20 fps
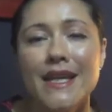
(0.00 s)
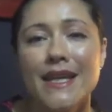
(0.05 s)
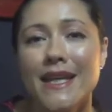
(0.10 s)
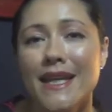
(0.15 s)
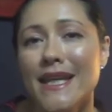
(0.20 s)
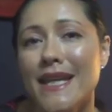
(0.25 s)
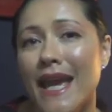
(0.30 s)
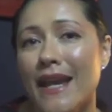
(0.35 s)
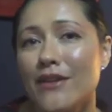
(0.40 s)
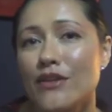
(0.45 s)

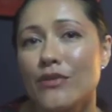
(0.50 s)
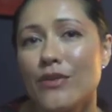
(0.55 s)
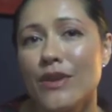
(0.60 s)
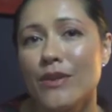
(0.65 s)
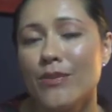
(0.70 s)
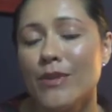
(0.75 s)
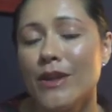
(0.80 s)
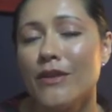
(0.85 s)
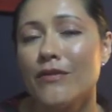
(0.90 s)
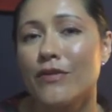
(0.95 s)
Connect
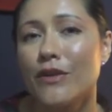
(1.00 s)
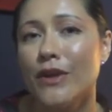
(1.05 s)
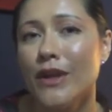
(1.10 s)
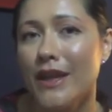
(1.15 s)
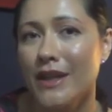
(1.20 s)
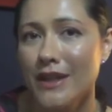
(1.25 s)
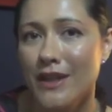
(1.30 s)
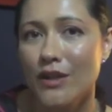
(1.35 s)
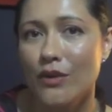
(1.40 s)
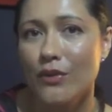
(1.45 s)
with me for
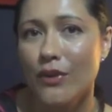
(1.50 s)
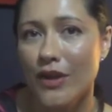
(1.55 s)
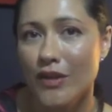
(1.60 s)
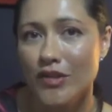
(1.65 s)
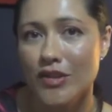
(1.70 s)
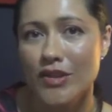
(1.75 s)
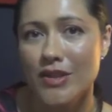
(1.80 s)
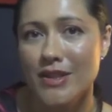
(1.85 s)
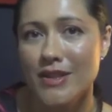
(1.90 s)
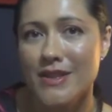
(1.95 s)
any
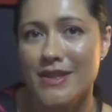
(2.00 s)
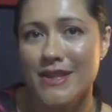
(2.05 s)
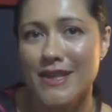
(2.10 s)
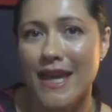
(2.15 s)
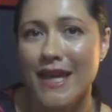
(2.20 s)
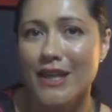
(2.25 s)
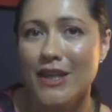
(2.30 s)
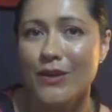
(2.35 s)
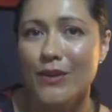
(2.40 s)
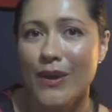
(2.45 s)
questions
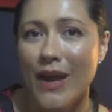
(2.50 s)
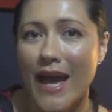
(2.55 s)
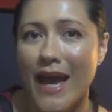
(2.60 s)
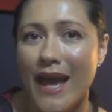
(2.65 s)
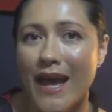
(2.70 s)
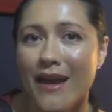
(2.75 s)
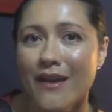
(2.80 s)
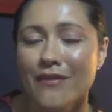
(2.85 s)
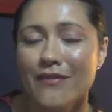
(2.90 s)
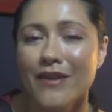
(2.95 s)
that you
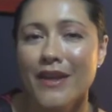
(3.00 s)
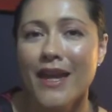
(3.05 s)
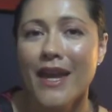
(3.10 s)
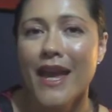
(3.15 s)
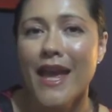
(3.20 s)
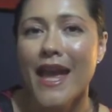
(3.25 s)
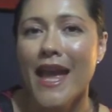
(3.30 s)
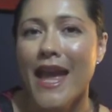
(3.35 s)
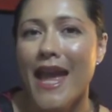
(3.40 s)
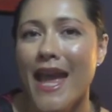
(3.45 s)
have,
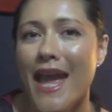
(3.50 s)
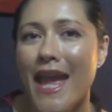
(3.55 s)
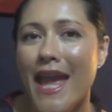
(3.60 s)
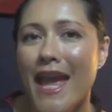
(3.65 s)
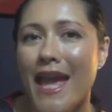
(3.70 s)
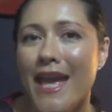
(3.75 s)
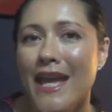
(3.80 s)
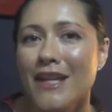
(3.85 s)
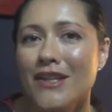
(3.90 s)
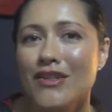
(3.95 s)

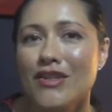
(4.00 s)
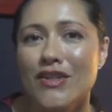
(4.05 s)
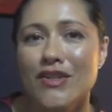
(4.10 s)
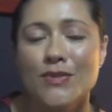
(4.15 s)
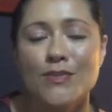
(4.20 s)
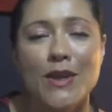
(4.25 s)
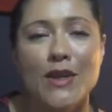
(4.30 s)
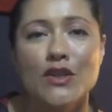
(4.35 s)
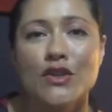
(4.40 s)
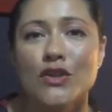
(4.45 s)
and
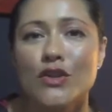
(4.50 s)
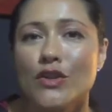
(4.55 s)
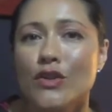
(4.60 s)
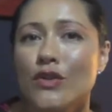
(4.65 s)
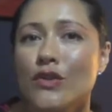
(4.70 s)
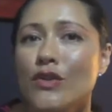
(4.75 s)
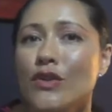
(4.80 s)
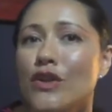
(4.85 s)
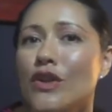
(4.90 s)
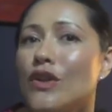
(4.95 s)
just make
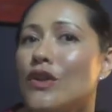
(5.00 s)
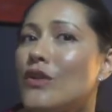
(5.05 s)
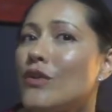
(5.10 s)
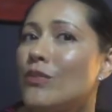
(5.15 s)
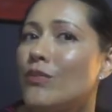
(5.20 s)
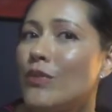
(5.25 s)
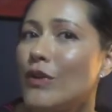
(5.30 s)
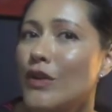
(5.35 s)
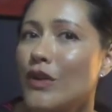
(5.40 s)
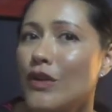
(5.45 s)
sure you
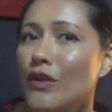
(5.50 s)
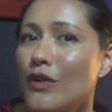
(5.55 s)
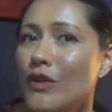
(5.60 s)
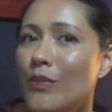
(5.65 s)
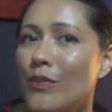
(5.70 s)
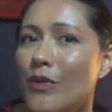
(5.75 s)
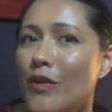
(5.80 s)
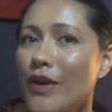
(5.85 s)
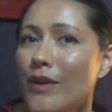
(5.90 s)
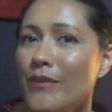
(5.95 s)
book your
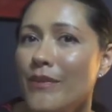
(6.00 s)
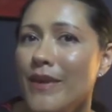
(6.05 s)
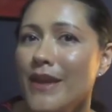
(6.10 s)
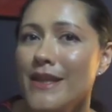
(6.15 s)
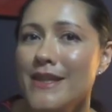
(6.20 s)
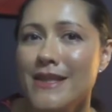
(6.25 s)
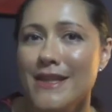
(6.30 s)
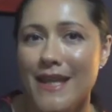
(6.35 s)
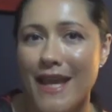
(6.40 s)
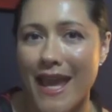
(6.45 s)

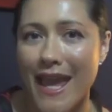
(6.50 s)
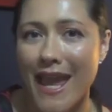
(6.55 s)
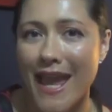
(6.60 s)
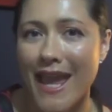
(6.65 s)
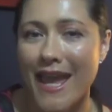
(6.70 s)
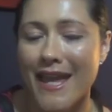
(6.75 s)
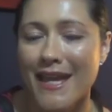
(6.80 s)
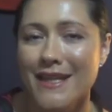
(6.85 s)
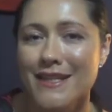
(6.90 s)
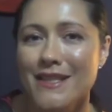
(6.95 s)
appointments,
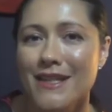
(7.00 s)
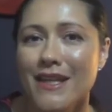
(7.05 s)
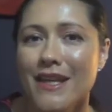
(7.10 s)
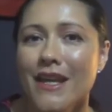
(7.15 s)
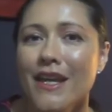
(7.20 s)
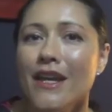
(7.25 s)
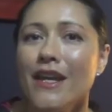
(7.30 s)
and